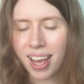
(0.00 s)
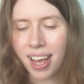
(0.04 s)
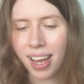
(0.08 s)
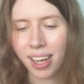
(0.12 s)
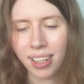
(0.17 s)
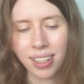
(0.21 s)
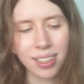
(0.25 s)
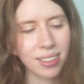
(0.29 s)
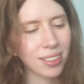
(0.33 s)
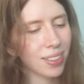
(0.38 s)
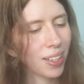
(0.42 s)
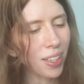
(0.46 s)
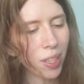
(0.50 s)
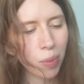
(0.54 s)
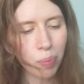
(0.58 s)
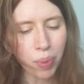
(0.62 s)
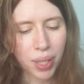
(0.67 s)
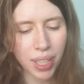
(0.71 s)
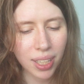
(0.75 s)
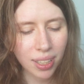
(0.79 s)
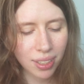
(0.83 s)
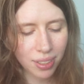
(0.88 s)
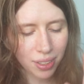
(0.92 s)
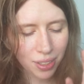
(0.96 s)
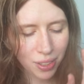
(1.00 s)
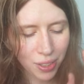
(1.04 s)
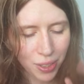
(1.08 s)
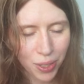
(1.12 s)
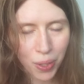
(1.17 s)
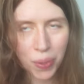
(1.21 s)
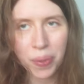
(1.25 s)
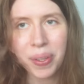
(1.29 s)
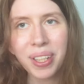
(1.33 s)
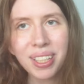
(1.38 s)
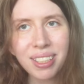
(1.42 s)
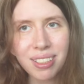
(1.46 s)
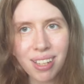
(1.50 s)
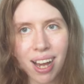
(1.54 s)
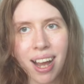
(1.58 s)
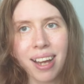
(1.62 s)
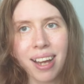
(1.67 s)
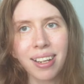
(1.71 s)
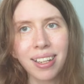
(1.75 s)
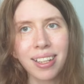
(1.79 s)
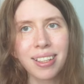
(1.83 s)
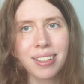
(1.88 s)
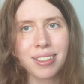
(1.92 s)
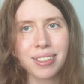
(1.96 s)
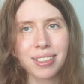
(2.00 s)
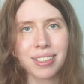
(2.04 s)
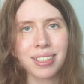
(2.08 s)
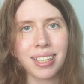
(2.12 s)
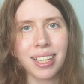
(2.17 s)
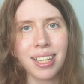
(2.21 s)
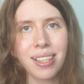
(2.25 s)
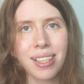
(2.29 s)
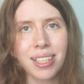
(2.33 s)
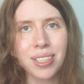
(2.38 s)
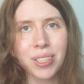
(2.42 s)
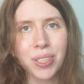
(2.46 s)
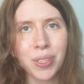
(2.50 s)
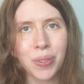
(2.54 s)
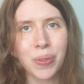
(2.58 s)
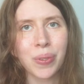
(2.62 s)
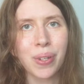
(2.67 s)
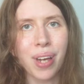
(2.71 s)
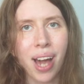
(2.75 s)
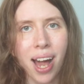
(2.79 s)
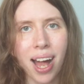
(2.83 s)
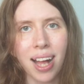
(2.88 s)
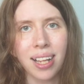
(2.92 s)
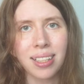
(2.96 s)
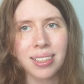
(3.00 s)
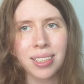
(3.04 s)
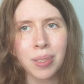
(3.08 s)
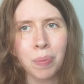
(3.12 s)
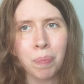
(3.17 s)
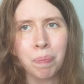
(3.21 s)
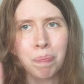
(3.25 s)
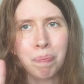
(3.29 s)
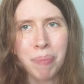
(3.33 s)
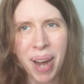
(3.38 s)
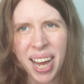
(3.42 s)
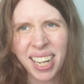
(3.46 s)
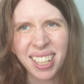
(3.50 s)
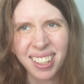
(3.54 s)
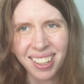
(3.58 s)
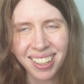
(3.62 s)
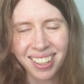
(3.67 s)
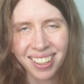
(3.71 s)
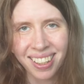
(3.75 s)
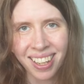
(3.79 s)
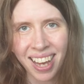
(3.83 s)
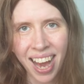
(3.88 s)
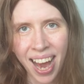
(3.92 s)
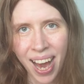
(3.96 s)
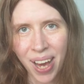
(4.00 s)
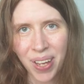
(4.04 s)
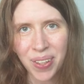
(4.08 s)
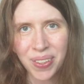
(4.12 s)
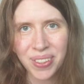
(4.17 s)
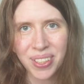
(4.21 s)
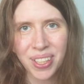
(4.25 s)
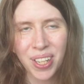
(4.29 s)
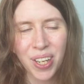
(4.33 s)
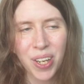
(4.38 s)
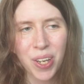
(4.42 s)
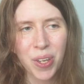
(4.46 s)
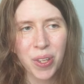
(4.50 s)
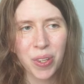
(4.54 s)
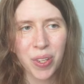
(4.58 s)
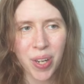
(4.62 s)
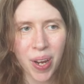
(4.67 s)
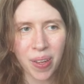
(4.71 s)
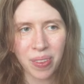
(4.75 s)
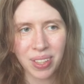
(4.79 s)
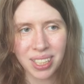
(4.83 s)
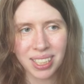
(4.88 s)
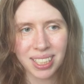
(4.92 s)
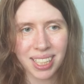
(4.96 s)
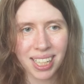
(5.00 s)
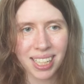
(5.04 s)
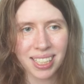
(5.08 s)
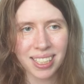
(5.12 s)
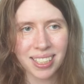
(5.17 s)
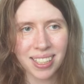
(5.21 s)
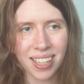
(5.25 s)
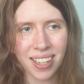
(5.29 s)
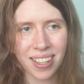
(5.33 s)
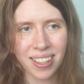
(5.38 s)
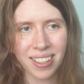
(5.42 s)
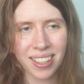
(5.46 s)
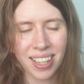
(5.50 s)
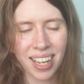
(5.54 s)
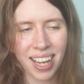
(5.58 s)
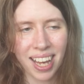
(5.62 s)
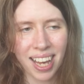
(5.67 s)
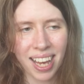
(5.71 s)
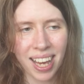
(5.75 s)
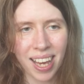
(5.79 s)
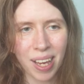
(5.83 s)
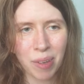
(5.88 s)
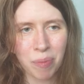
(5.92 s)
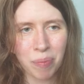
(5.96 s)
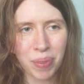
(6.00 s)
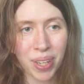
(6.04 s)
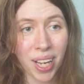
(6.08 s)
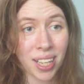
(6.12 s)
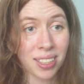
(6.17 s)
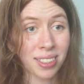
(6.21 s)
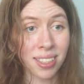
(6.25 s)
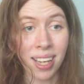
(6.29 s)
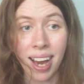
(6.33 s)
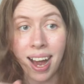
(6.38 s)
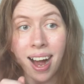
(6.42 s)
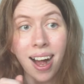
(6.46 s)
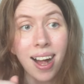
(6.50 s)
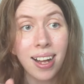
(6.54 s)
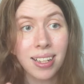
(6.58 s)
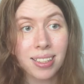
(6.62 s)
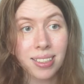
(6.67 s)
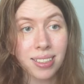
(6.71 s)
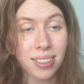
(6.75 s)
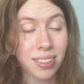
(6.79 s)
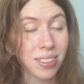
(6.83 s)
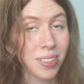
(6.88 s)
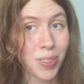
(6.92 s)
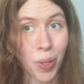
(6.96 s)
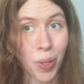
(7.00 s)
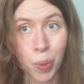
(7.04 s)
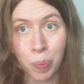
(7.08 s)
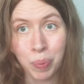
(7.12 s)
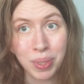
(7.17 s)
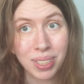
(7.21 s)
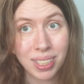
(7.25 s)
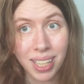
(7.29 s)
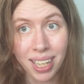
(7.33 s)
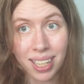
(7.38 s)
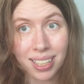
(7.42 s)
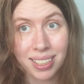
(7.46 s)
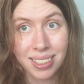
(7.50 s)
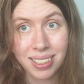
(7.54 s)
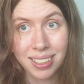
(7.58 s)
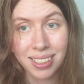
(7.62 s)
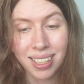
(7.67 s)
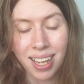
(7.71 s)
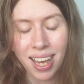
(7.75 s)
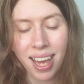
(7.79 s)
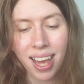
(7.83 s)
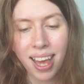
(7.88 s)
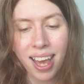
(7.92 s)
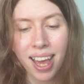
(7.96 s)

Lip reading: And it's gonna be so exciting to see these two girls battling out throughout the season because they are such opposites.